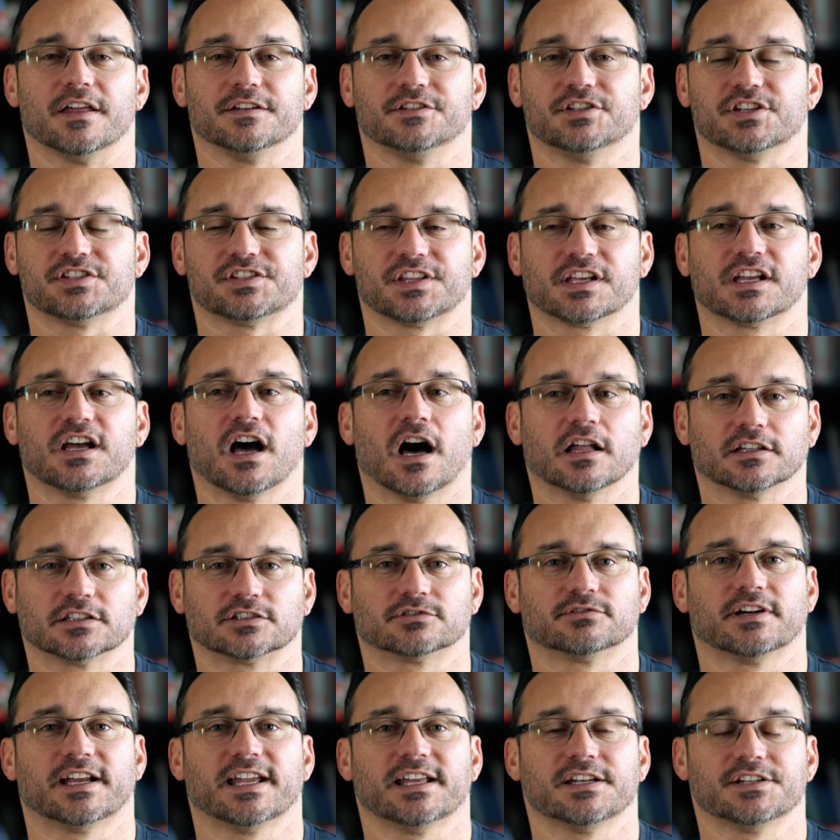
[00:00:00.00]
just the color
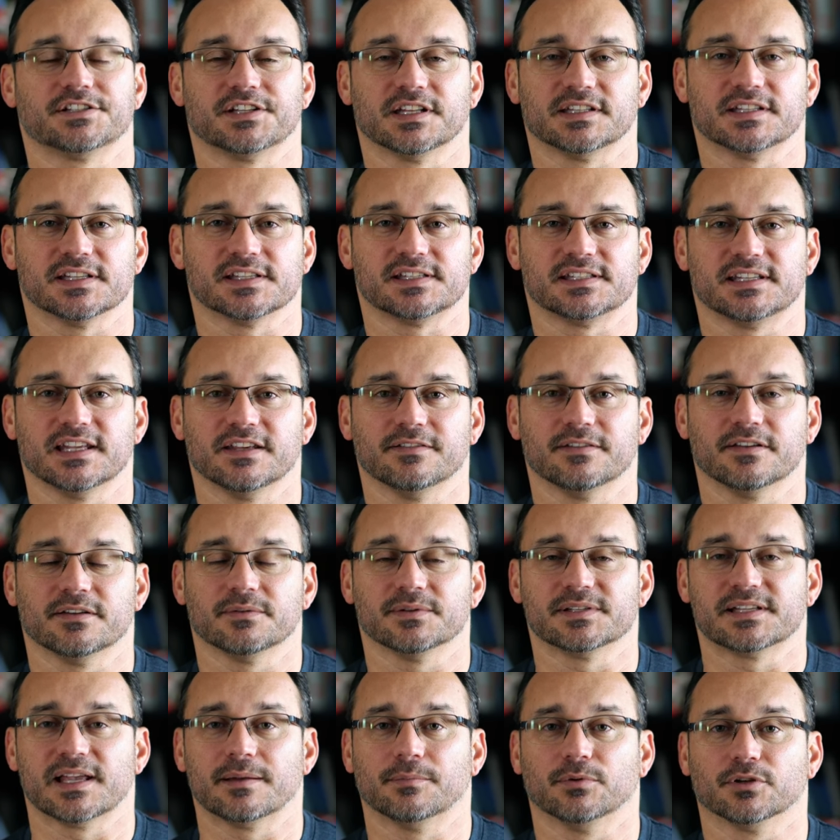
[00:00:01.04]
range that this TV
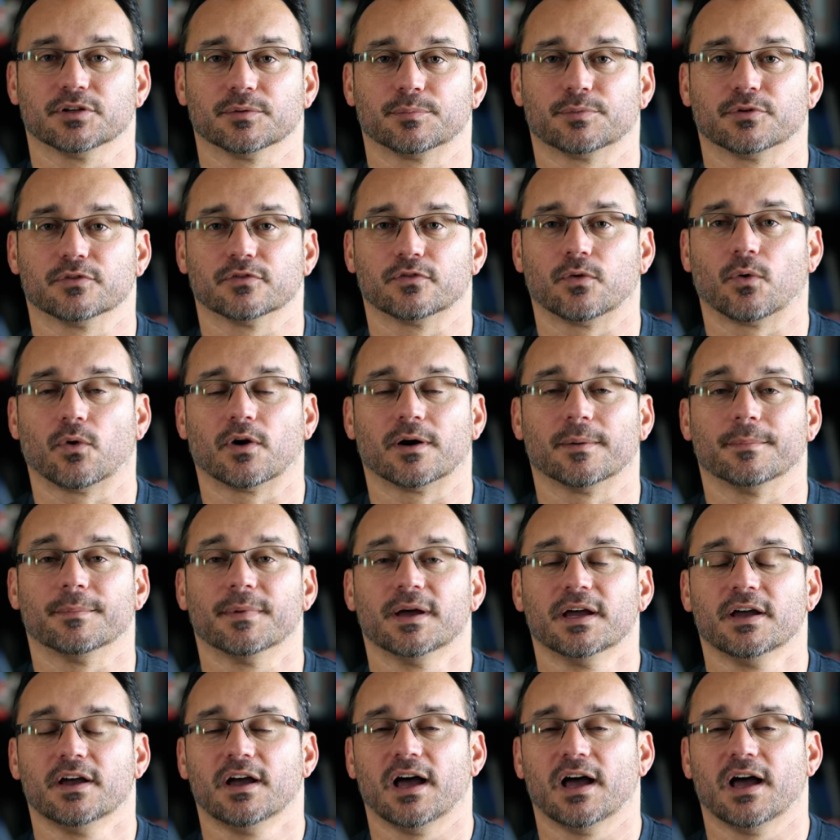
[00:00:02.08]
was able to perform